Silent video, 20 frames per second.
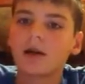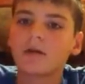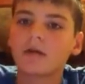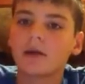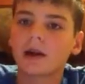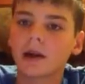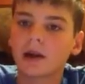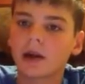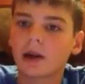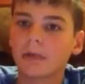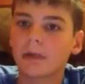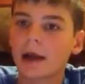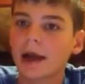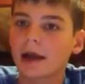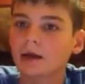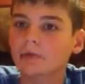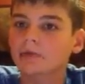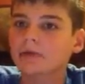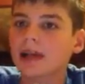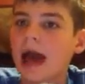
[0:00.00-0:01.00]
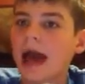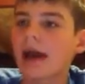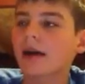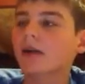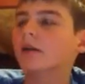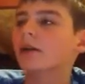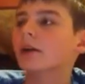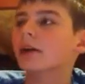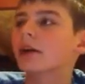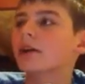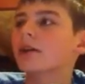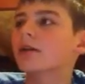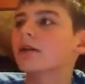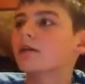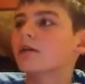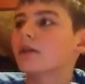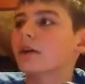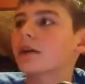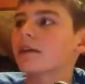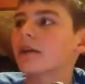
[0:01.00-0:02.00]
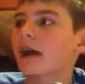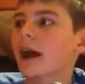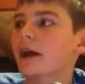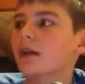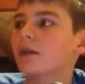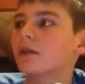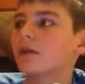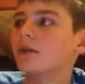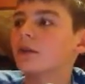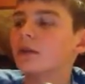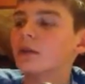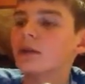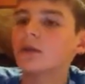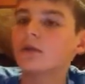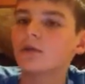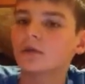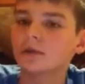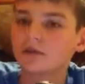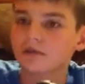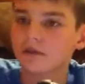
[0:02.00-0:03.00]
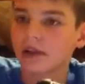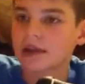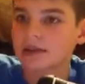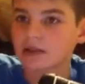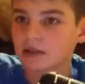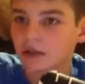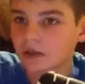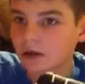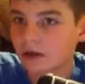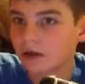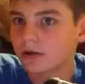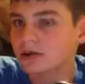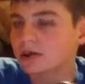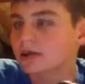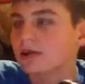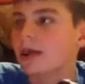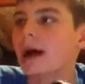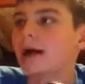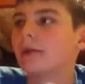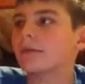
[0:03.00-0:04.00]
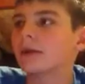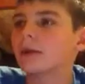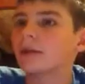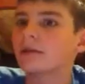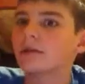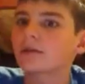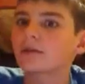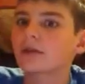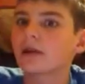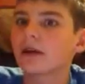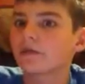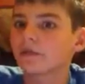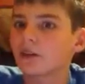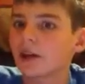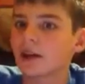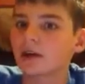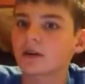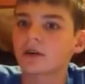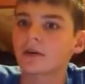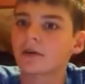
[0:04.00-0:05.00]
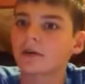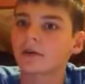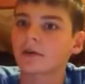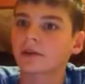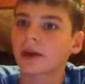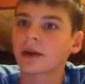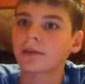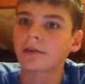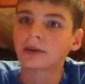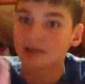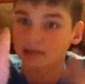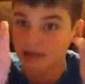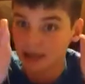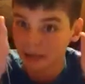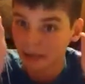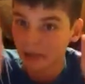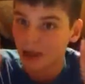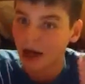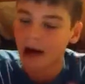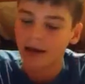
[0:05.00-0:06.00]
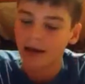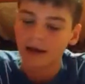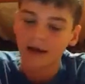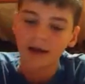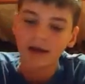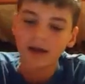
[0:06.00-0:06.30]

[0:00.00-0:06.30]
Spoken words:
We had our backup tackle in, right tackle, which if you guys don't know, it's a lineman. If you guys don't know what that means, they block.